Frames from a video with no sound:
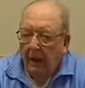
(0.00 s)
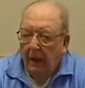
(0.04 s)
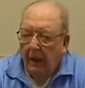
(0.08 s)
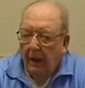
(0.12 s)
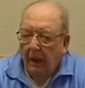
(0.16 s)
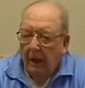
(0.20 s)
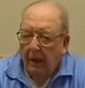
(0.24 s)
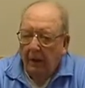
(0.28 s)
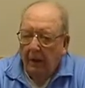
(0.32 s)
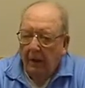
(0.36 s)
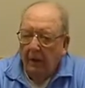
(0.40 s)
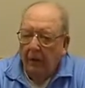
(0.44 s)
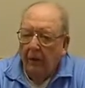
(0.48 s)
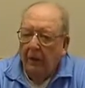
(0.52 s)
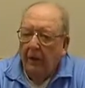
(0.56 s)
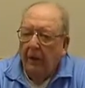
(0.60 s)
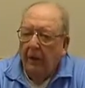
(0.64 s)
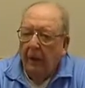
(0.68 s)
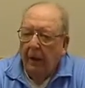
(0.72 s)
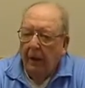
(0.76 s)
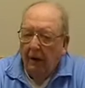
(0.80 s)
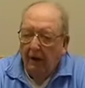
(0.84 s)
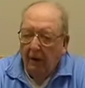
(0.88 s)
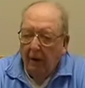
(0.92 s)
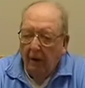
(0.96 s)
uh, new
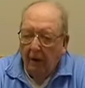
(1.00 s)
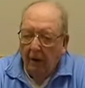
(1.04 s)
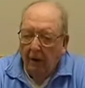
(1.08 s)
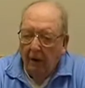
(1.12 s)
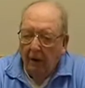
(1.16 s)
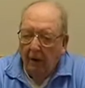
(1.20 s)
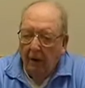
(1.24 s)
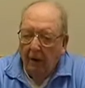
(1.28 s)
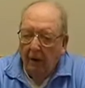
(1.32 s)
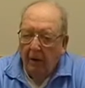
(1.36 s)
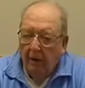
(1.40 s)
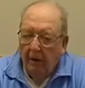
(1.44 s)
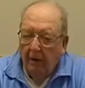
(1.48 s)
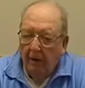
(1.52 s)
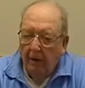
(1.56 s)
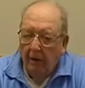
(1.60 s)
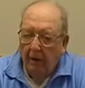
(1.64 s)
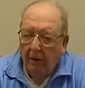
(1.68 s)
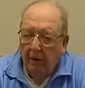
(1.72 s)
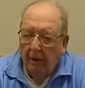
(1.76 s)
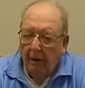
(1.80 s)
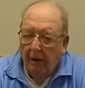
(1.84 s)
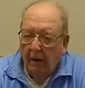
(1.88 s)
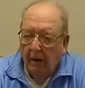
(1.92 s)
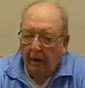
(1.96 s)
carrier,
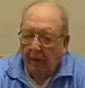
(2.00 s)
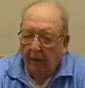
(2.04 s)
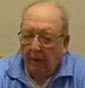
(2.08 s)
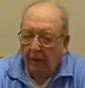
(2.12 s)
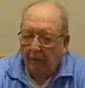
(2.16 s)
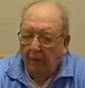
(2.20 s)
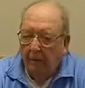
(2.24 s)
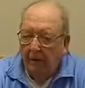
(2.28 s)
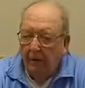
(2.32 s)
uh,